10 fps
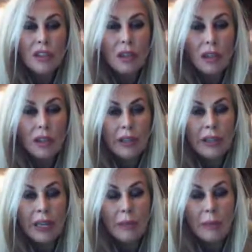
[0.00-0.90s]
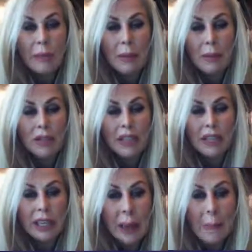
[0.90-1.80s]
Start looking at maybe
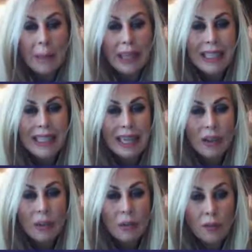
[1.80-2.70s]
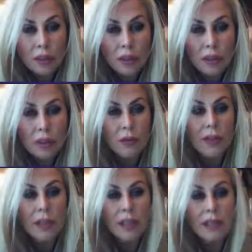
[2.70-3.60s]
putting a campaign together first
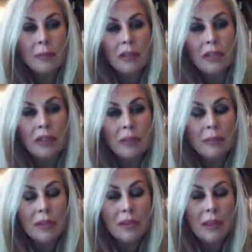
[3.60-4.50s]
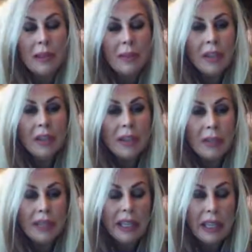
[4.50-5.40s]
for your customers in terms of they're going
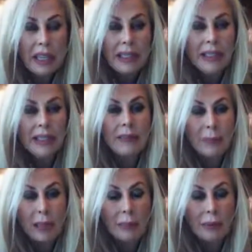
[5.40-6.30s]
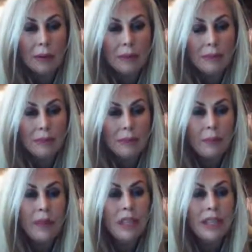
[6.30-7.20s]
to be the easiest people
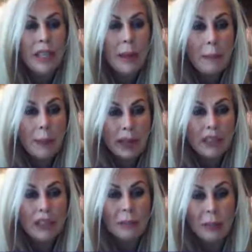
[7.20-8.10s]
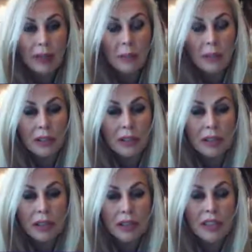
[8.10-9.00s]
to get back to buy your
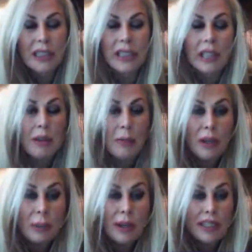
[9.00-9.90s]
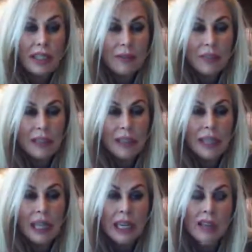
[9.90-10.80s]
products and services. They're going to be your biggest
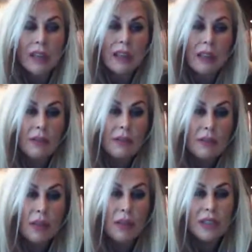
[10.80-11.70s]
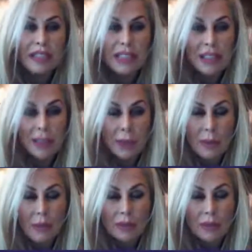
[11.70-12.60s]
advocates. They'll leave reviews and
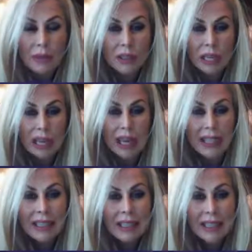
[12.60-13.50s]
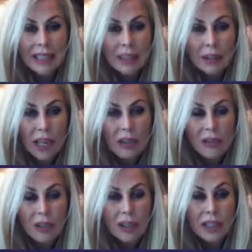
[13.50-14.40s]
testimonials. And as I said, on
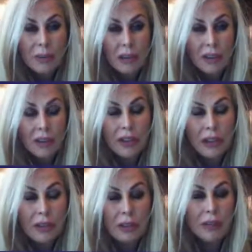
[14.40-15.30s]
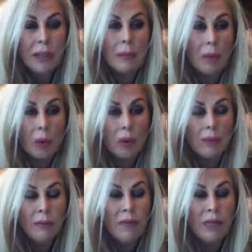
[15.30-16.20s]
average, they spend 33%
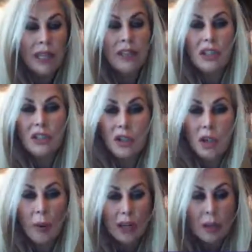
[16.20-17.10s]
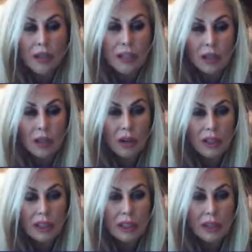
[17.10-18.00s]
more, and there's no acquisition
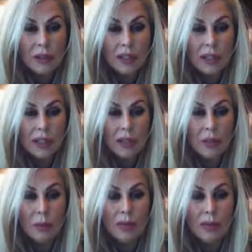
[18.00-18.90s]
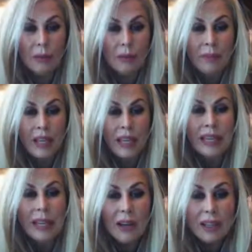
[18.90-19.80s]
cost associated with them.
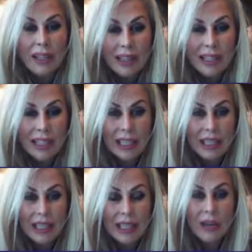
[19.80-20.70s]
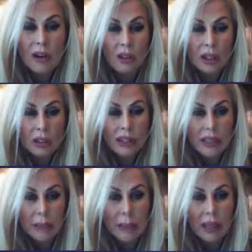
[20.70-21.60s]
Now, the next thing in our
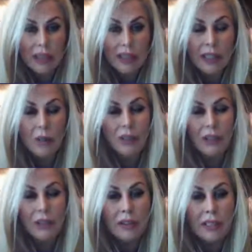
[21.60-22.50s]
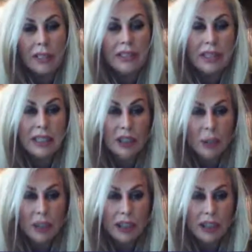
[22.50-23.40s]
SOSTAC plan, if we've done the
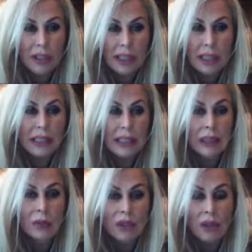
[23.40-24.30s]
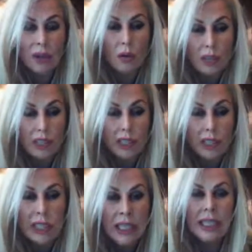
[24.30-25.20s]
situation analysis, which is our audit,
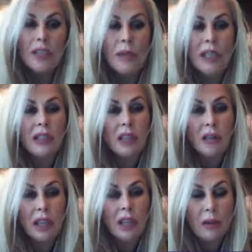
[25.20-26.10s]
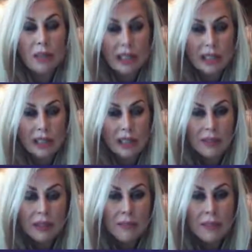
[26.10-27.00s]
is we need to look at
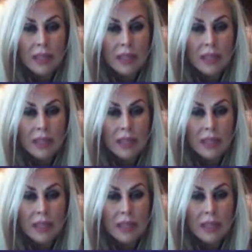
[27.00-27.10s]
objectives.